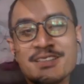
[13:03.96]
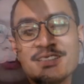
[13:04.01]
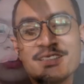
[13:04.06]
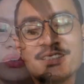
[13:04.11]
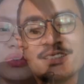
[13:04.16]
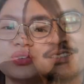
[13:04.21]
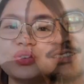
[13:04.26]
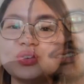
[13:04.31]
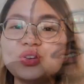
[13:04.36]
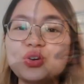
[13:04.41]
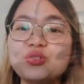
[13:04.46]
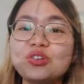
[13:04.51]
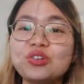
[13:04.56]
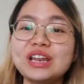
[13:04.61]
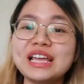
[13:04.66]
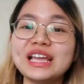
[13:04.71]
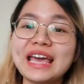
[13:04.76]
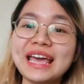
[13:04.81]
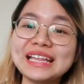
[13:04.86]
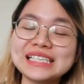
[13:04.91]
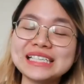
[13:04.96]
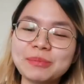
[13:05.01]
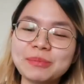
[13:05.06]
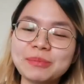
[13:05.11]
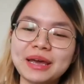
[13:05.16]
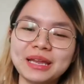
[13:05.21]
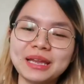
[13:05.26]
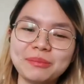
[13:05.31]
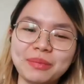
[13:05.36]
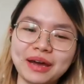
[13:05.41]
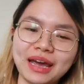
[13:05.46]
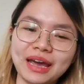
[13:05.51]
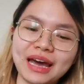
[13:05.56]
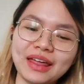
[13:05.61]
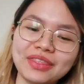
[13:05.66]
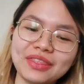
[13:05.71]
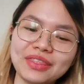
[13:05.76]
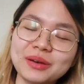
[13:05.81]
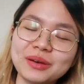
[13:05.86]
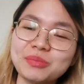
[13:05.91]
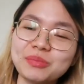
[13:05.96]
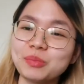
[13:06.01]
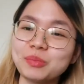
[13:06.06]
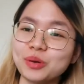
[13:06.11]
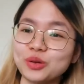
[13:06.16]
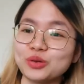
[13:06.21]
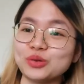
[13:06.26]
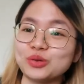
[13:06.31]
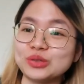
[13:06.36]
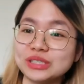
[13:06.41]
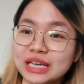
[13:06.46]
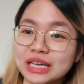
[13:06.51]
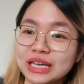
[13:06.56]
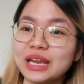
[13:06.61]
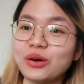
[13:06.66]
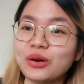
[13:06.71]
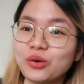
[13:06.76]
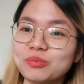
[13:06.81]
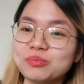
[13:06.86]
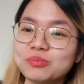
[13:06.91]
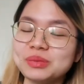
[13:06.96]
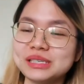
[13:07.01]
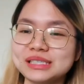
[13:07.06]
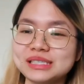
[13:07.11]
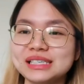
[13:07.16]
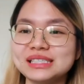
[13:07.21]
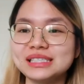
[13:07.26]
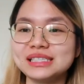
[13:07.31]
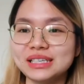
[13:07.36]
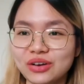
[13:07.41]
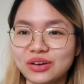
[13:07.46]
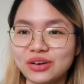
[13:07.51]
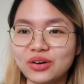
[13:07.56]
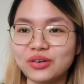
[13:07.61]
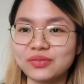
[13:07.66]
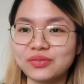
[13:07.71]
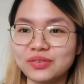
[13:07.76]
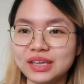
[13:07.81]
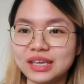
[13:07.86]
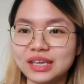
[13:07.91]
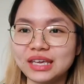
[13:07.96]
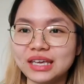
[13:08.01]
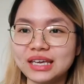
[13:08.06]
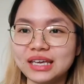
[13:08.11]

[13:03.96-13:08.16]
So you really get inspired by other people who start their own business in coffee.